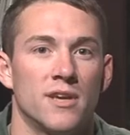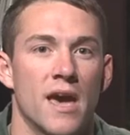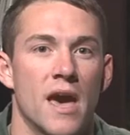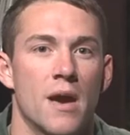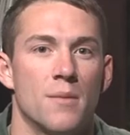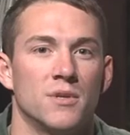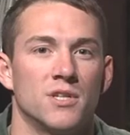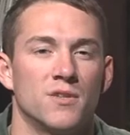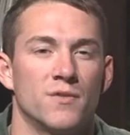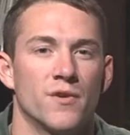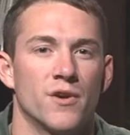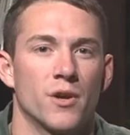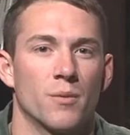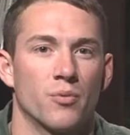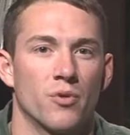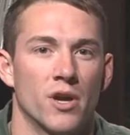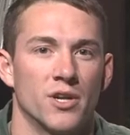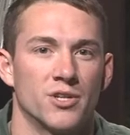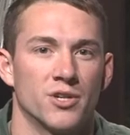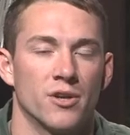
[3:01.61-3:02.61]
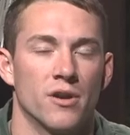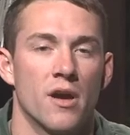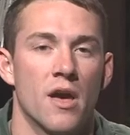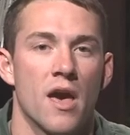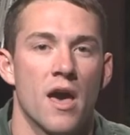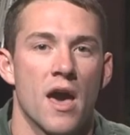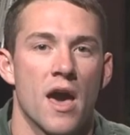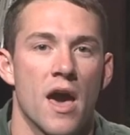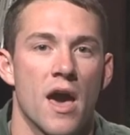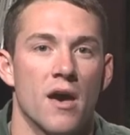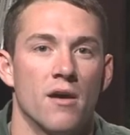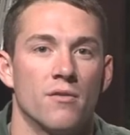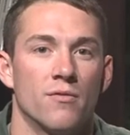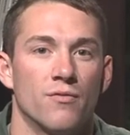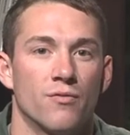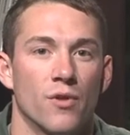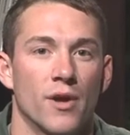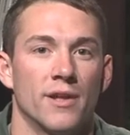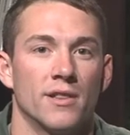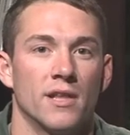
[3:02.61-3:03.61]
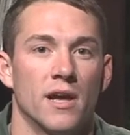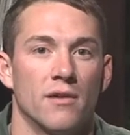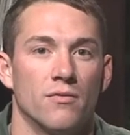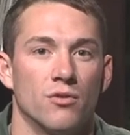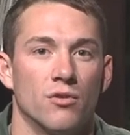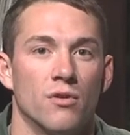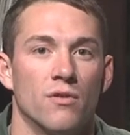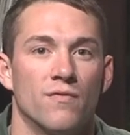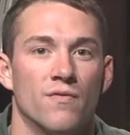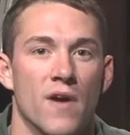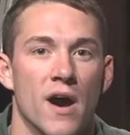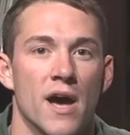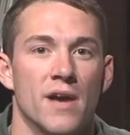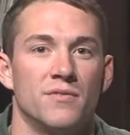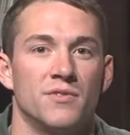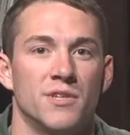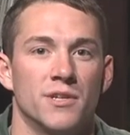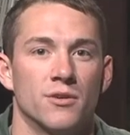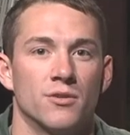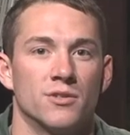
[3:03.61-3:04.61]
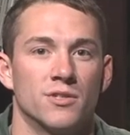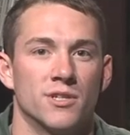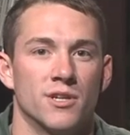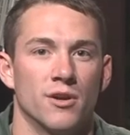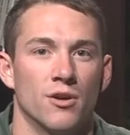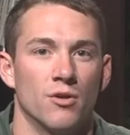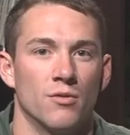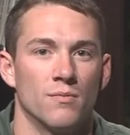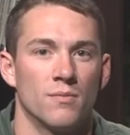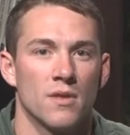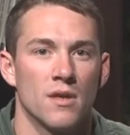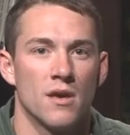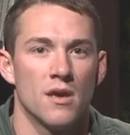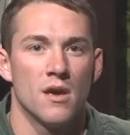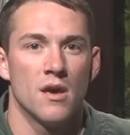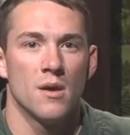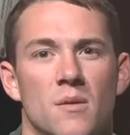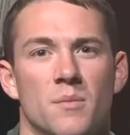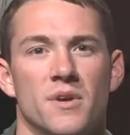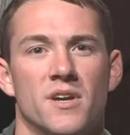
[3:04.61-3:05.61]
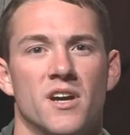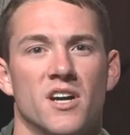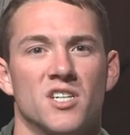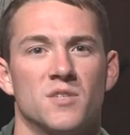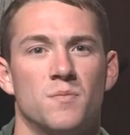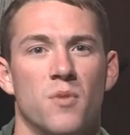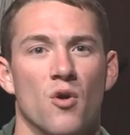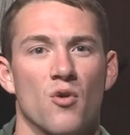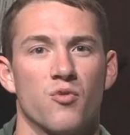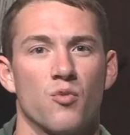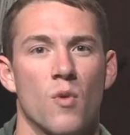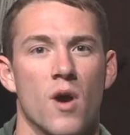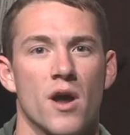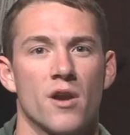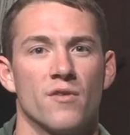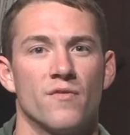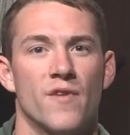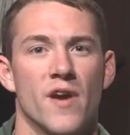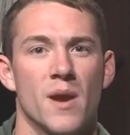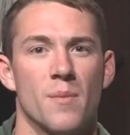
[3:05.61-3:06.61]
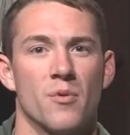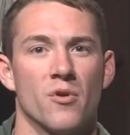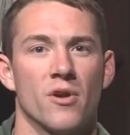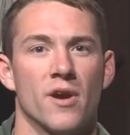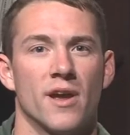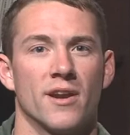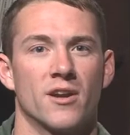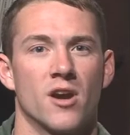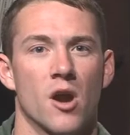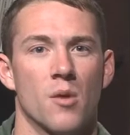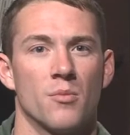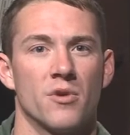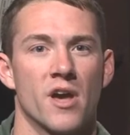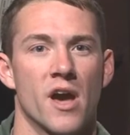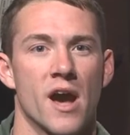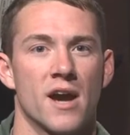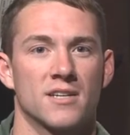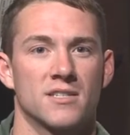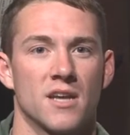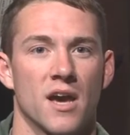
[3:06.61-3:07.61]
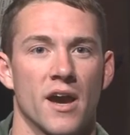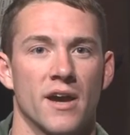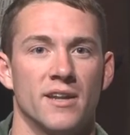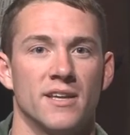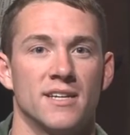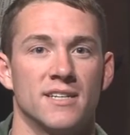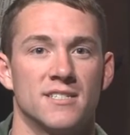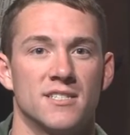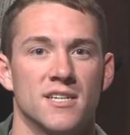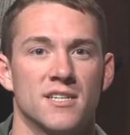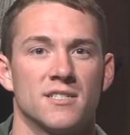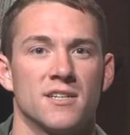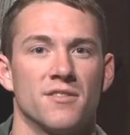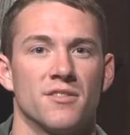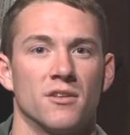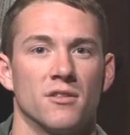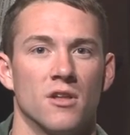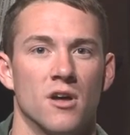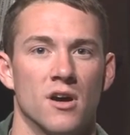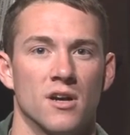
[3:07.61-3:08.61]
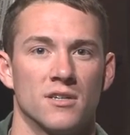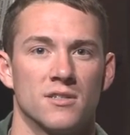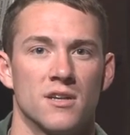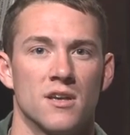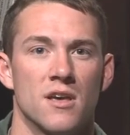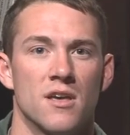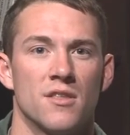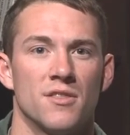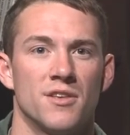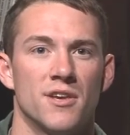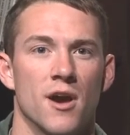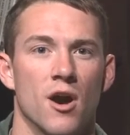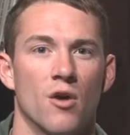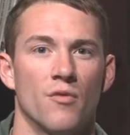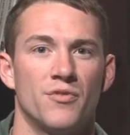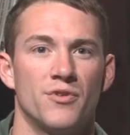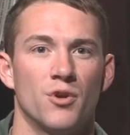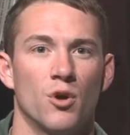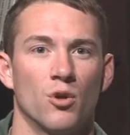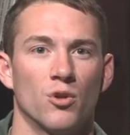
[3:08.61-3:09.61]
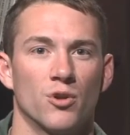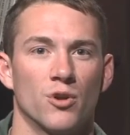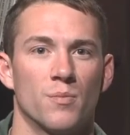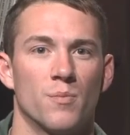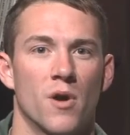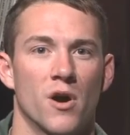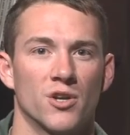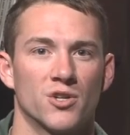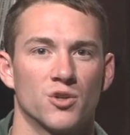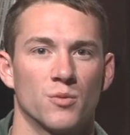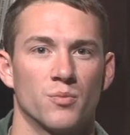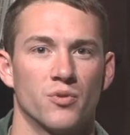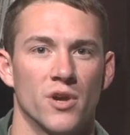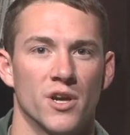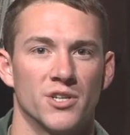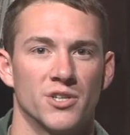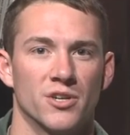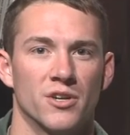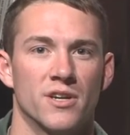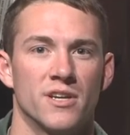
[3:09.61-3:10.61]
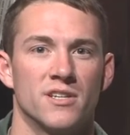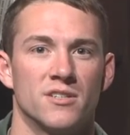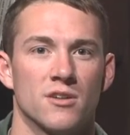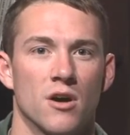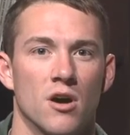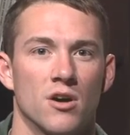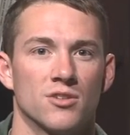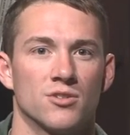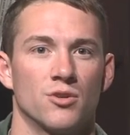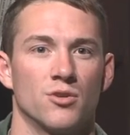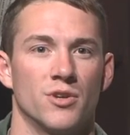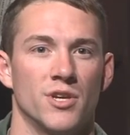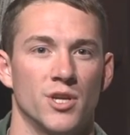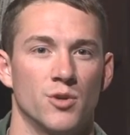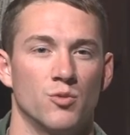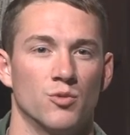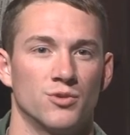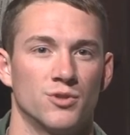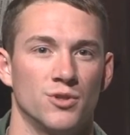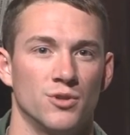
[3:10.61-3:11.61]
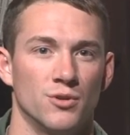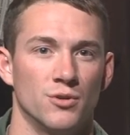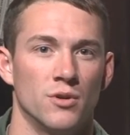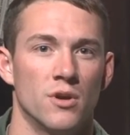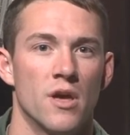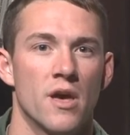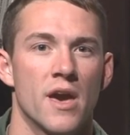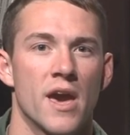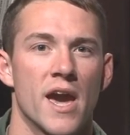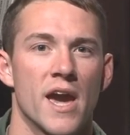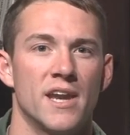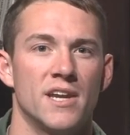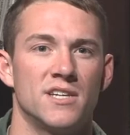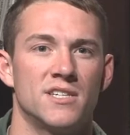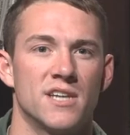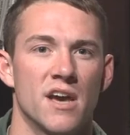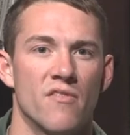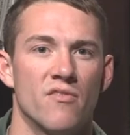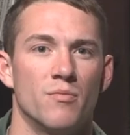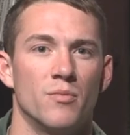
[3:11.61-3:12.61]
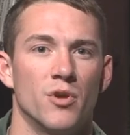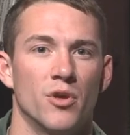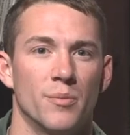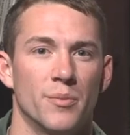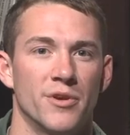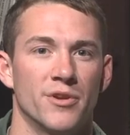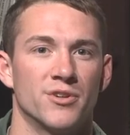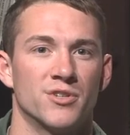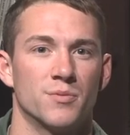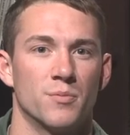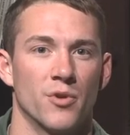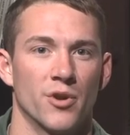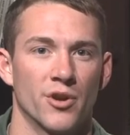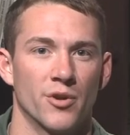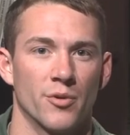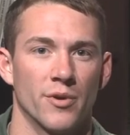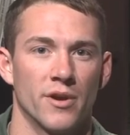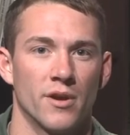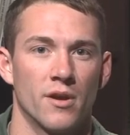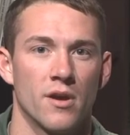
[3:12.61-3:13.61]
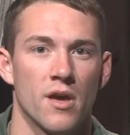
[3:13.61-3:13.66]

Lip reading: atmospheric pressure at flight level 500. Because both water vapor and carbon dioxide exist in the lungs, the alveolar partial pressure is also equal to 87 millimeters of mercury,